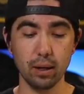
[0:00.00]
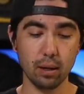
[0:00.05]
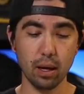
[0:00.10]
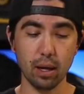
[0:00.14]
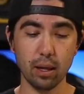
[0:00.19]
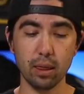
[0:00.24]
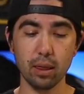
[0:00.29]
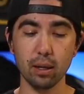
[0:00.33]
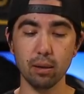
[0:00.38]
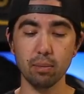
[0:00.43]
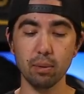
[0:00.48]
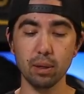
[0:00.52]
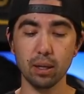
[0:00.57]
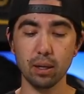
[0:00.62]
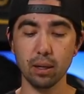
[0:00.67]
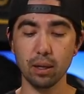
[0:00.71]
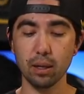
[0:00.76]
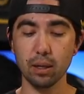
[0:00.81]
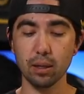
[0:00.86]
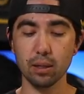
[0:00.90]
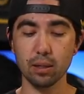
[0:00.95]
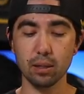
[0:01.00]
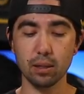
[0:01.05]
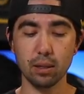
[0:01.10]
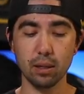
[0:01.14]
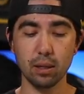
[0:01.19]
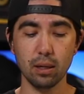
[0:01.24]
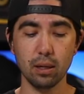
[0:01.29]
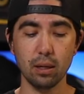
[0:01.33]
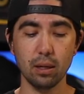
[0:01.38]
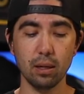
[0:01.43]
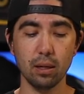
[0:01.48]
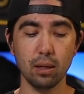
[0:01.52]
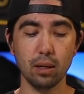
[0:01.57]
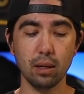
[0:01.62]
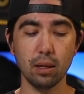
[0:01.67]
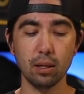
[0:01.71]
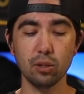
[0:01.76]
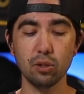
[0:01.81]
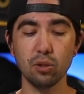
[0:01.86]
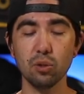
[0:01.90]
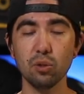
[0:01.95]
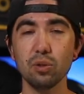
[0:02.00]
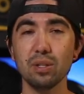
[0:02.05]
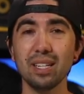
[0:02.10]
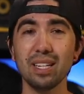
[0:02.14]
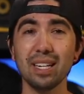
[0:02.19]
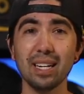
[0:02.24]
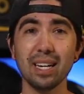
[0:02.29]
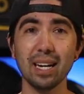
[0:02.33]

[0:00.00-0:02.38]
I think because it's using